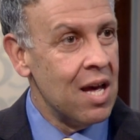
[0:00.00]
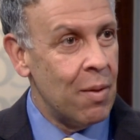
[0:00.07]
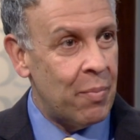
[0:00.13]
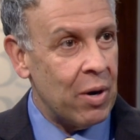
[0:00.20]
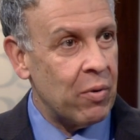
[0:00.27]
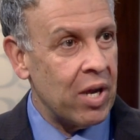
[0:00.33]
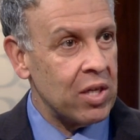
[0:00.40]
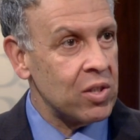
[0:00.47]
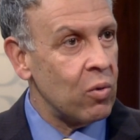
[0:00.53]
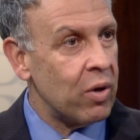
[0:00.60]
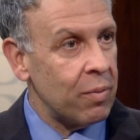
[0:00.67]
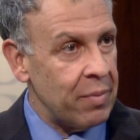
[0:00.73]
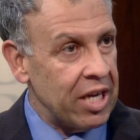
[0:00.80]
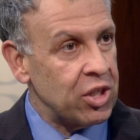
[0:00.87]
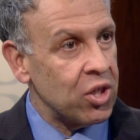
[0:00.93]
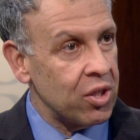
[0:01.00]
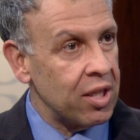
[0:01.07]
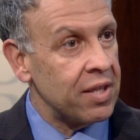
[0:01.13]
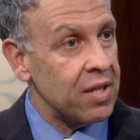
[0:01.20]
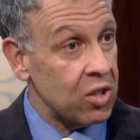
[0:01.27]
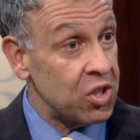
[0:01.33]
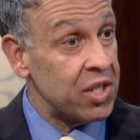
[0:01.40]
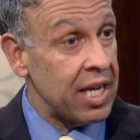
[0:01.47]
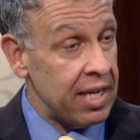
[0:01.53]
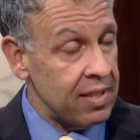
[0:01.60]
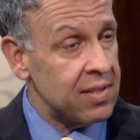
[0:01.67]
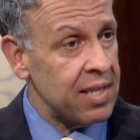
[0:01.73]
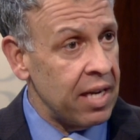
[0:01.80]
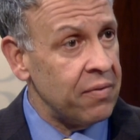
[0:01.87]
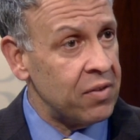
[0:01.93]
but we also want to make sure that they're staying
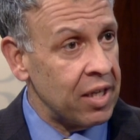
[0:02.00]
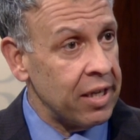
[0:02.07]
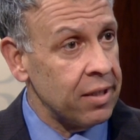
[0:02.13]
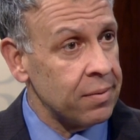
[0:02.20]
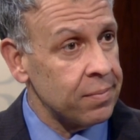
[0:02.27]
safely.